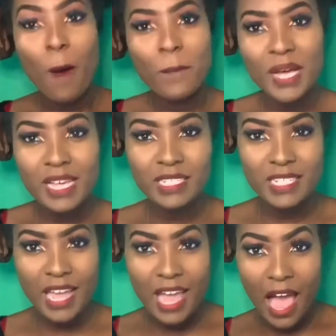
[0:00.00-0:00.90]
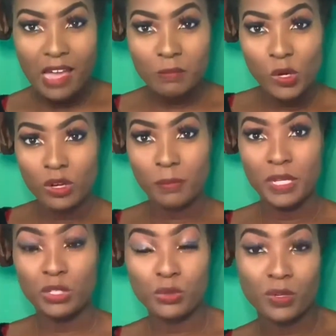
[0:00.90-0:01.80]
But today I am going to be
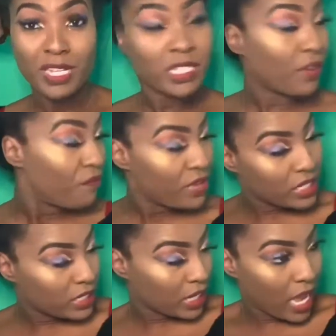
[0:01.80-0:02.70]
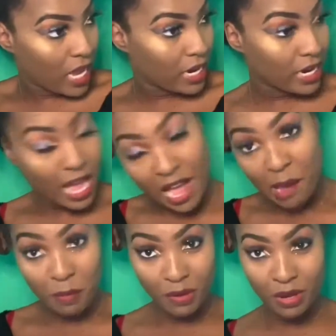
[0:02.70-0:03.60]
doing a sophisticated high
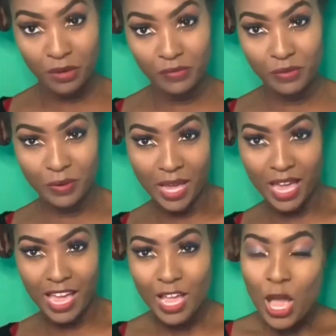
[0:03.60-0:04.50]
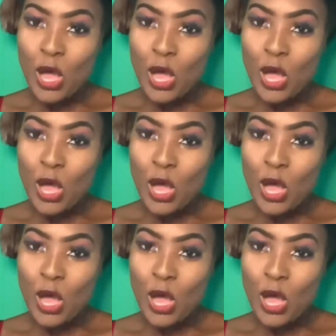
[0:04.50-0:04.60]
puff, okay?